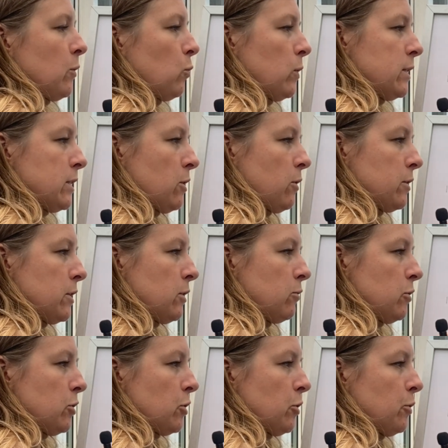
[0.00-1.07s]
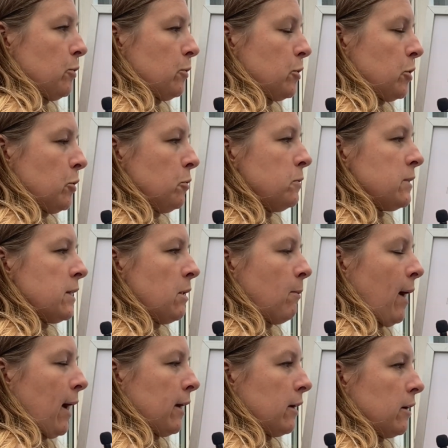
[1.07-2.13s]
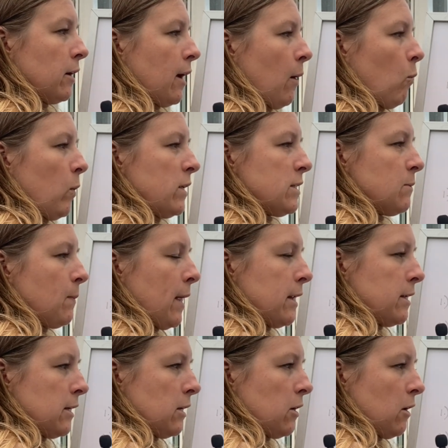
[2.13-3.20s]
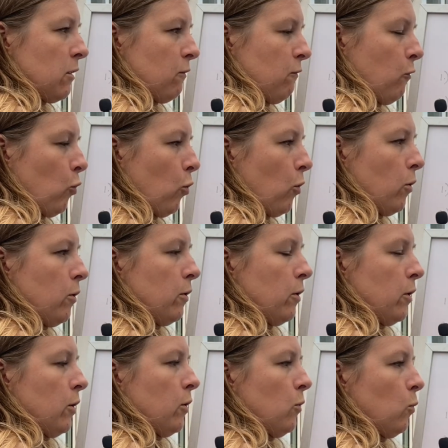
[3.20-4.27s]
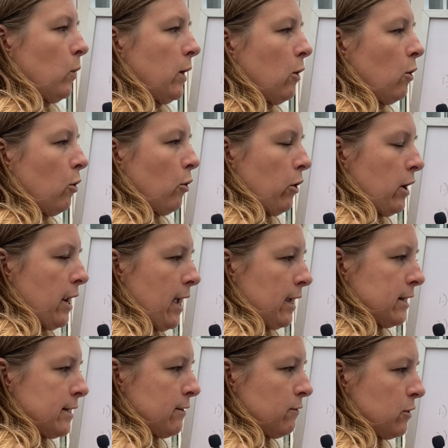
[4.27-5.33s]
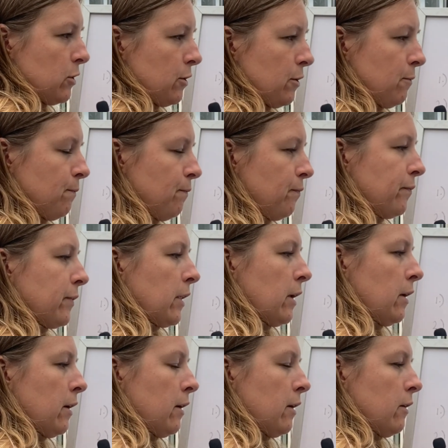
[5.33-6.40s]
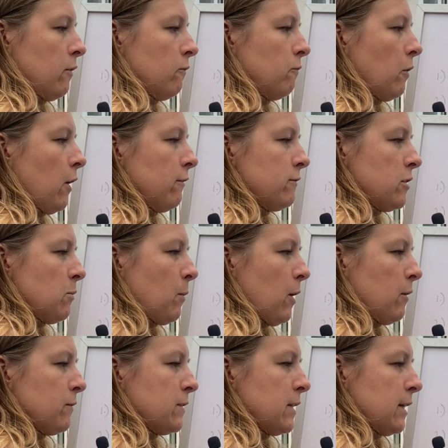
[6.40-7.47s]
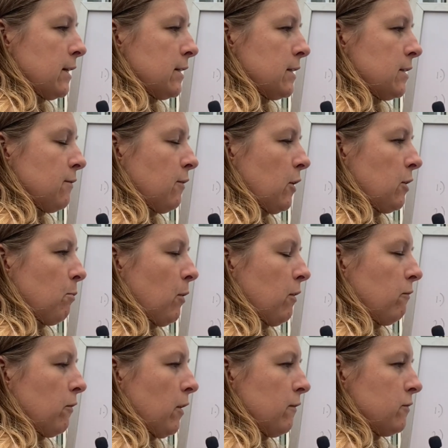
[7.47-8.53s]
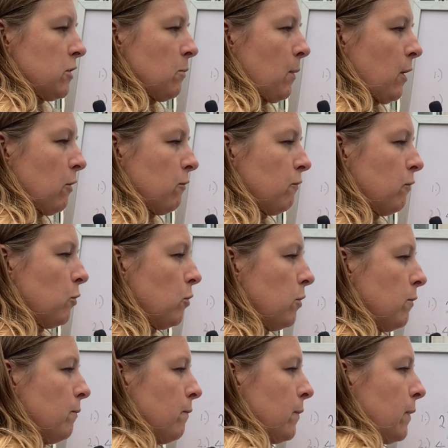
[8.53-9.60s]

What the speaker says: We're starting on 2, 2's in the bank, and we're spending another 4. We are on -2. 5 to the power of 6 divided by 5 to the power of 4.